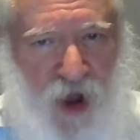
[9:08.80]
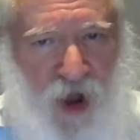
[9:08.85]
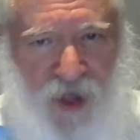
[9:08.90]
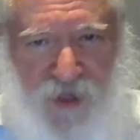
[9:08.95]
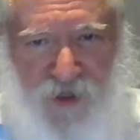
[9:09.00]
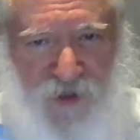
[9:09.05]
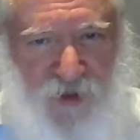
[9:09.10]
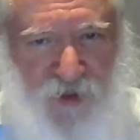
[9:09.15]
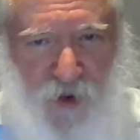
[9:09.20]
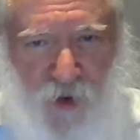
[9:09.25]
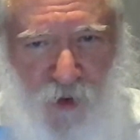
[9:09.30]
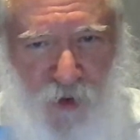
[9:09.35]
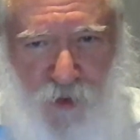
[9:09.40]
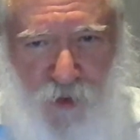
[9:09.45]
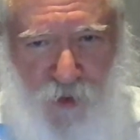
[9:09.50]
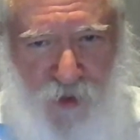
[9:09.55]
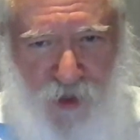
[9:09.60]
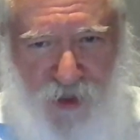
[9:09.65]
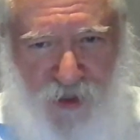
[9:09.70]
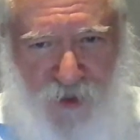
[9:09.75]
Why is the
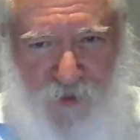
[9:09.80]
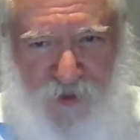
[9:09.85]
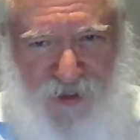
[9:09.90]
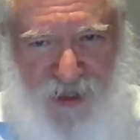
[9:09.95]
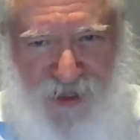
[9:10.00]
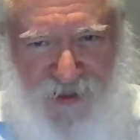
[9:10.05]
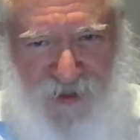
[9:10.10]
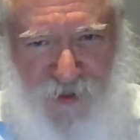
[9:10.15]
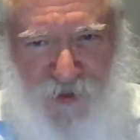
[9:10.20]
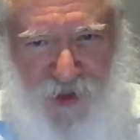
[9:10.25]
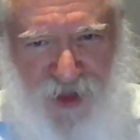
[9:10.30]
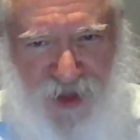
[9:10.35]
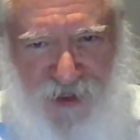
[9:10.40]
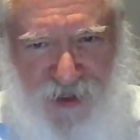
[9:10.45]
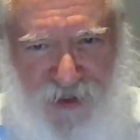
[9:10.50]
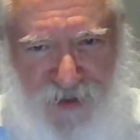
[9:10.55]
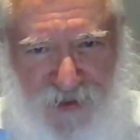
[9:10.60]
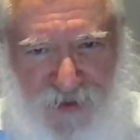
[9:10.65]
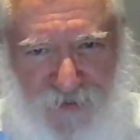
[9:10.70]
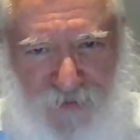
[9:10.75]
whole world obsessed with
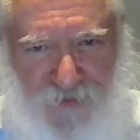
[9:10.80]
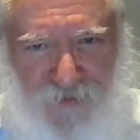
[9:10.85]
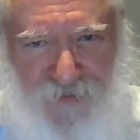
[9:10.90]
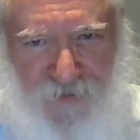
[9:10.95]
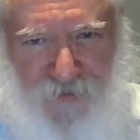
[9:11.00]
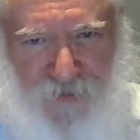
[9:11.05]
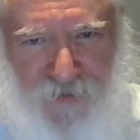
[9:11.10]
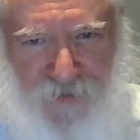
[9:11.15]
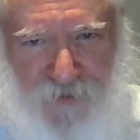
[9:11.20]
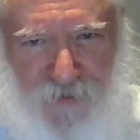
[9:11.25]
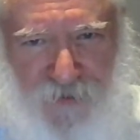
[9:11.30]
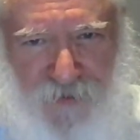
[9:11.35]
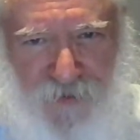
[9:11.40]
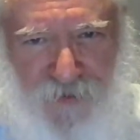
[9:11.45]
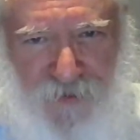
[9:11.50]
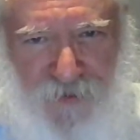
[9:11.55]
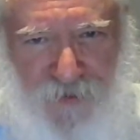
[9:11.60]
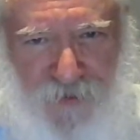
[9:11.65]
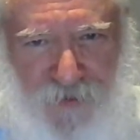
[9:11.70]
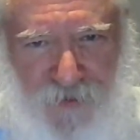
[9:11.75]
us?
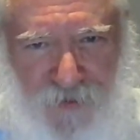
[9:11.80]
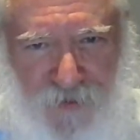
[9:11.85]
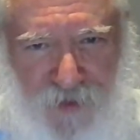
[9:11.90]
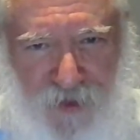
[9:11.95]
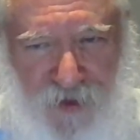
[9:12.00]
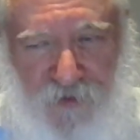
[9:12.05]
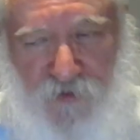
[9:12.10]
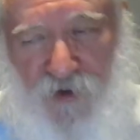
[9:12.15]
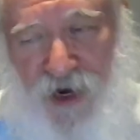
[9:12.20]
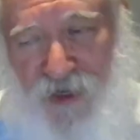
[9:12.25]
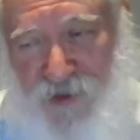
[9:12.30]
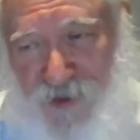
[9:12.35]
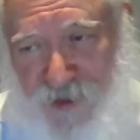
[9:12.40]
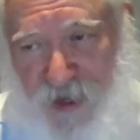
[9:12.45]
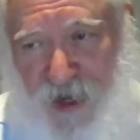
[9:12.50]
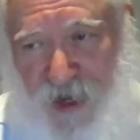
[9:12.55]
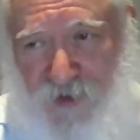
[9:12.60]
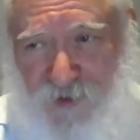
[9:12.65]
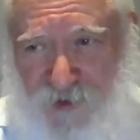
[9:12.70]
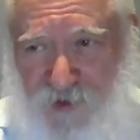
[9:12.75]
Right
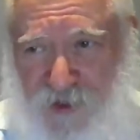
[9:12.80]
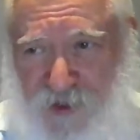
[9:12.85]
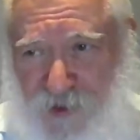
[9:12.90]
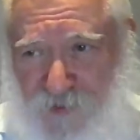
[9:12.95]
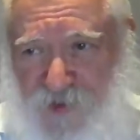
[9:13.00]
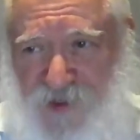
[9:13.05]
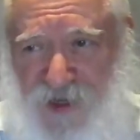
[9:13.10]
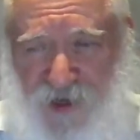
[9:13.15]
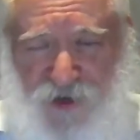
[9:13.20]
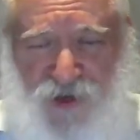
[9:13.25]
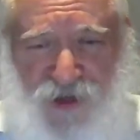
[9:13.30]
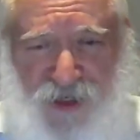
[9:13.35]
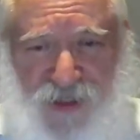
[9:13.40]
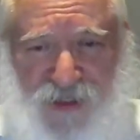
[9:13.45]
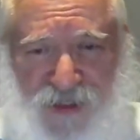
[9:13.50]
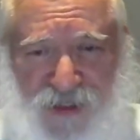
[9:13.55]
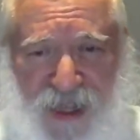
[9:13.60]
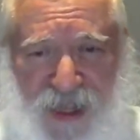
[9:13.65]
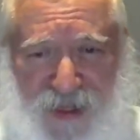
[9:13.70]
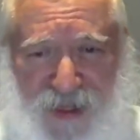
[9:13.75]
now, the obsession
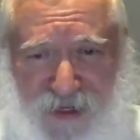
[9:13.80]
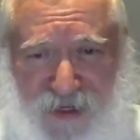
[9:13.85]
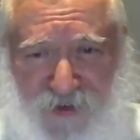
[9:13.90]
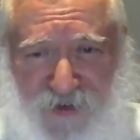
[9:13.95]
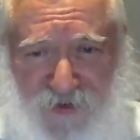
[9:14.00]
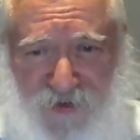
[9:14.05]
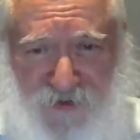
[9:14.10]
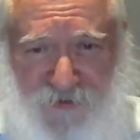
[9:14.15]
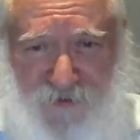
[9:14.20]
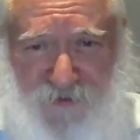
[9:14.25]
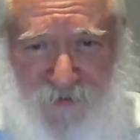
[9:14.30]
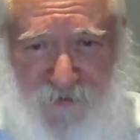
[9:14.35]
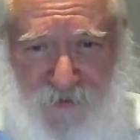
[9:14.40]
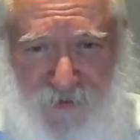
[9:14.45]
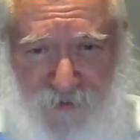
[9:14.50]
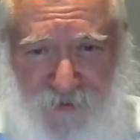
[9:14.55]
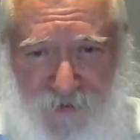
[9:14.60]
is negative.